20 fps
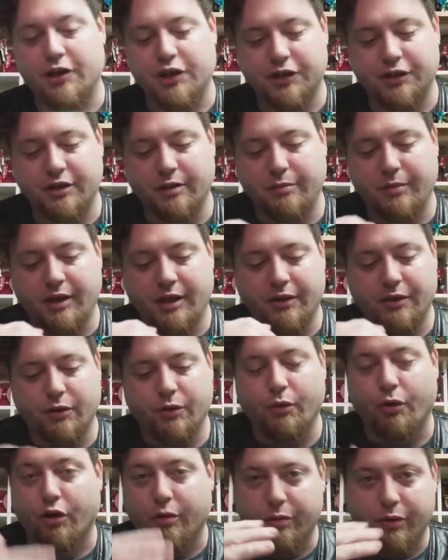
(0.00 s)
it just to be the
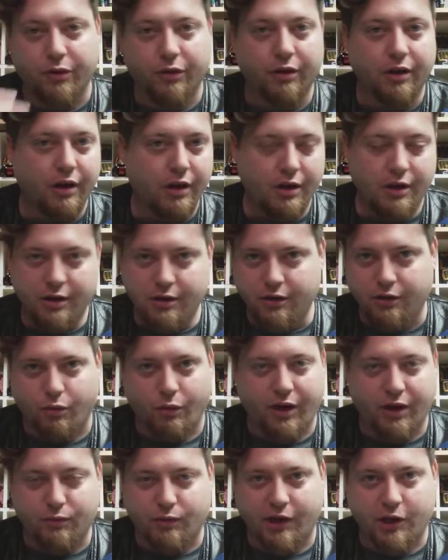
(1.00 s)
normal
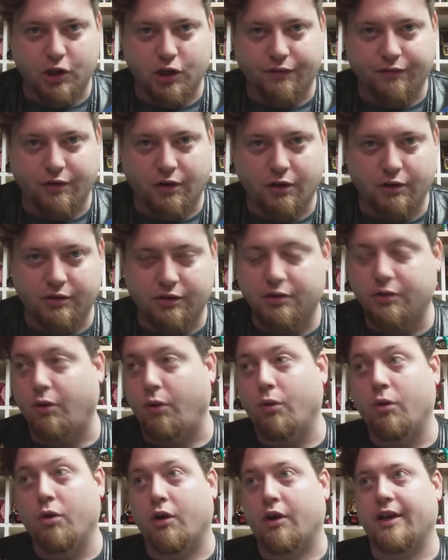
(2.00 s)
Green Ranger version,
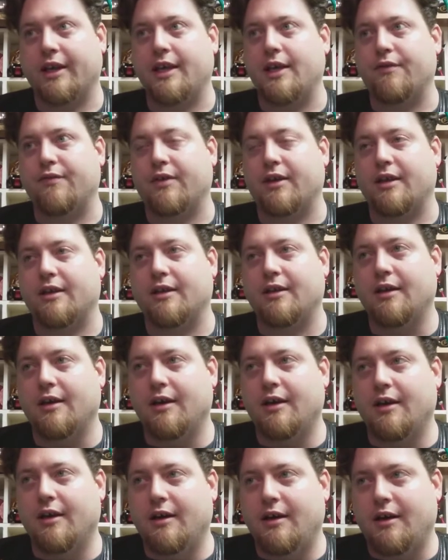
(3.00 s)
or even
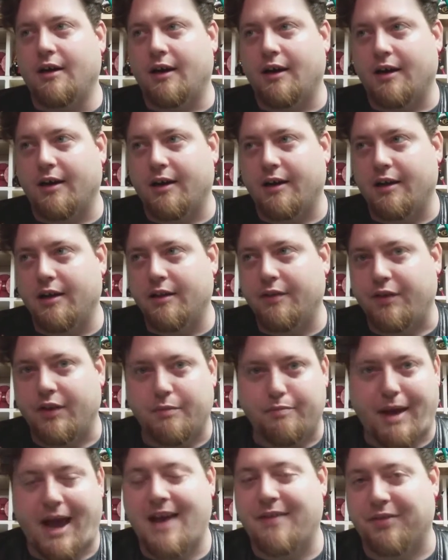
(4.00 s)

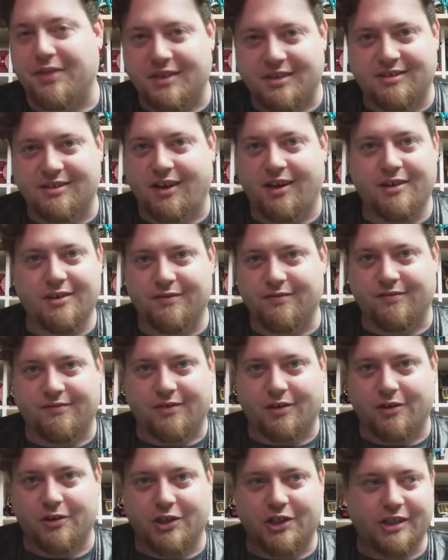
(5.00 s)
the Bat in the Sun
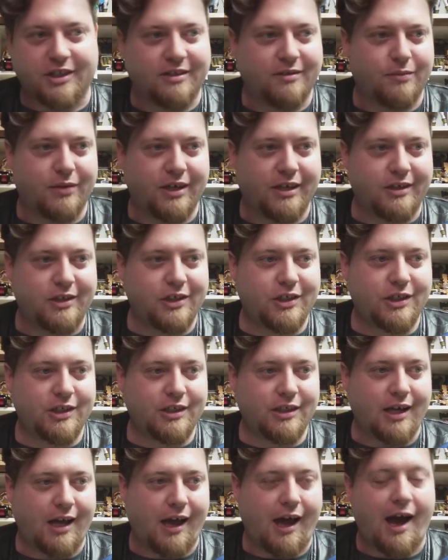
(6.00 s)
version, which
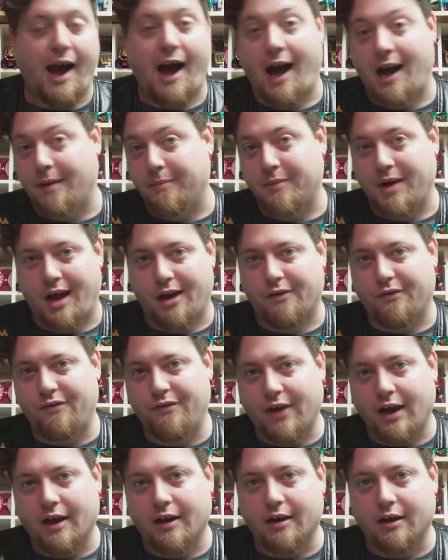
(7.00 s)
I'm not a
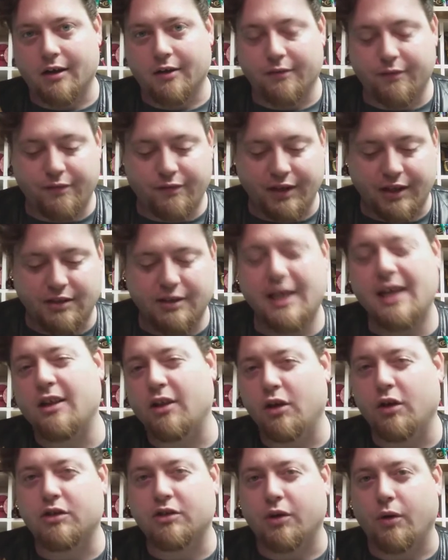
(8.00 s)
fan of. It
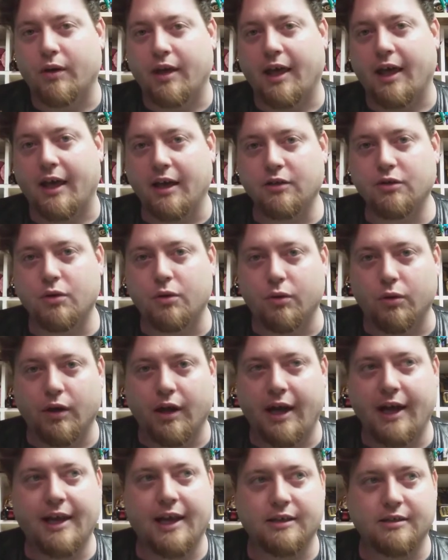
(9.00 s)
looks okay. It's cool.
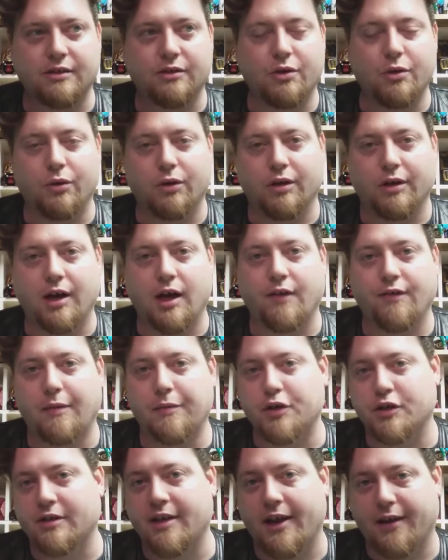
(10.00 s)
I guess it's cool enough.
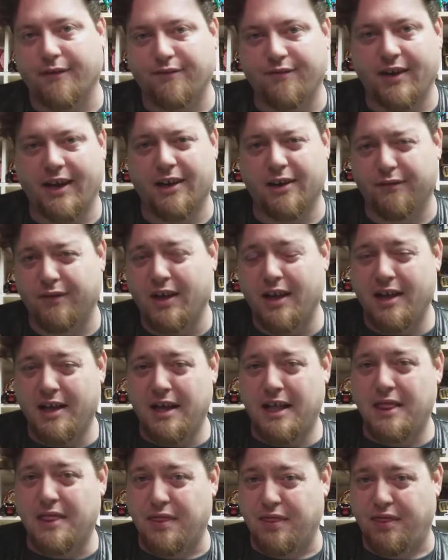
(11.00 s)
I'm just not a fan of
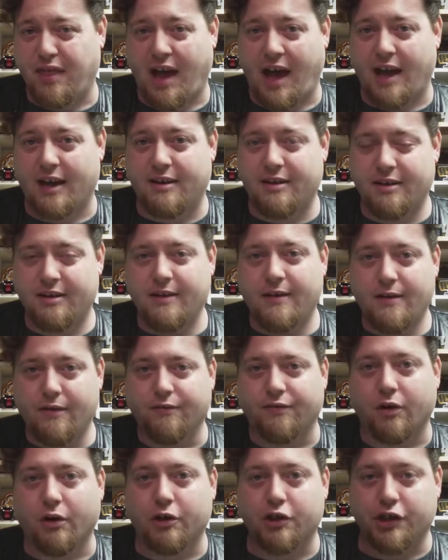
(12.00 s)
that
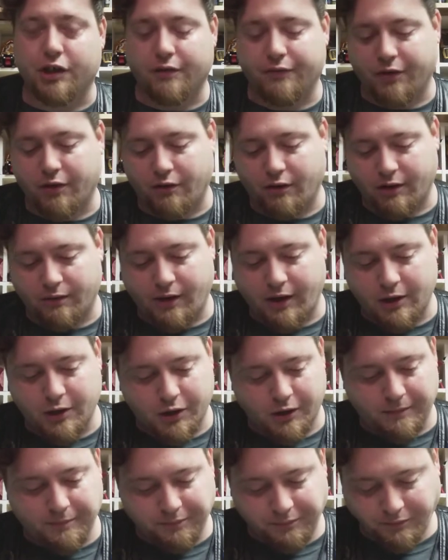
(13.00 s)
version of the Green
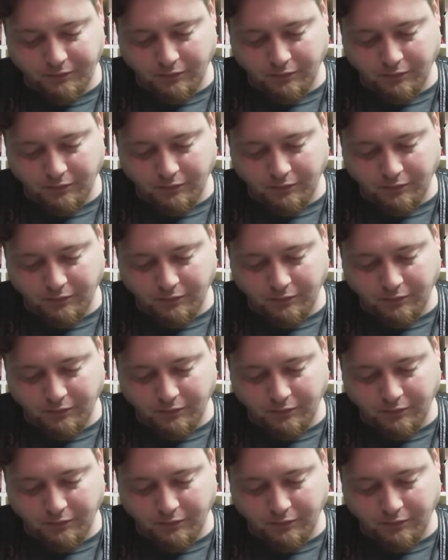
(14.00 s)
Ranger.